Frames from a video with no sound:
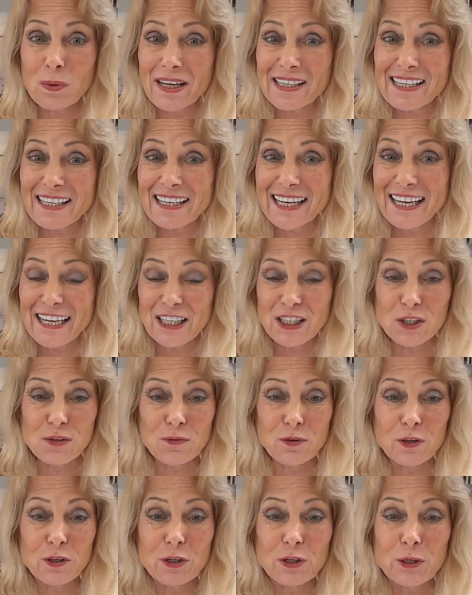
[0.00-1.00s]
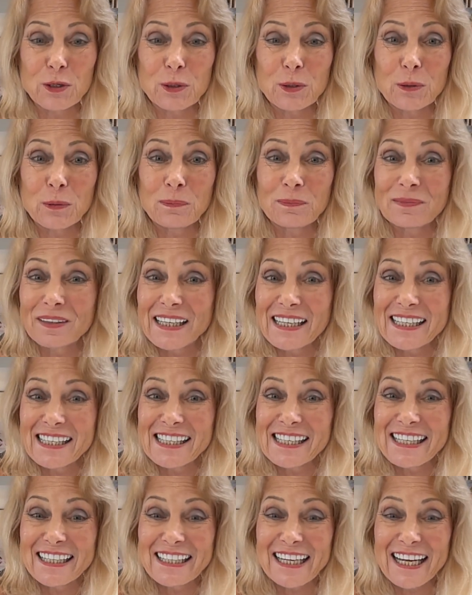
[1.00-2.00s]
resonates for you.
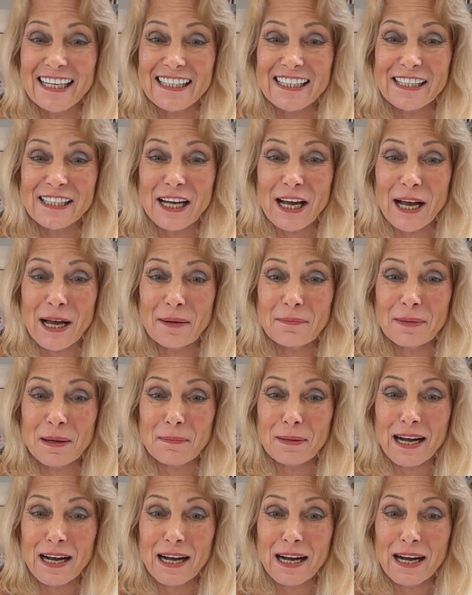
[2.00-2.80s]
See you next time. Bye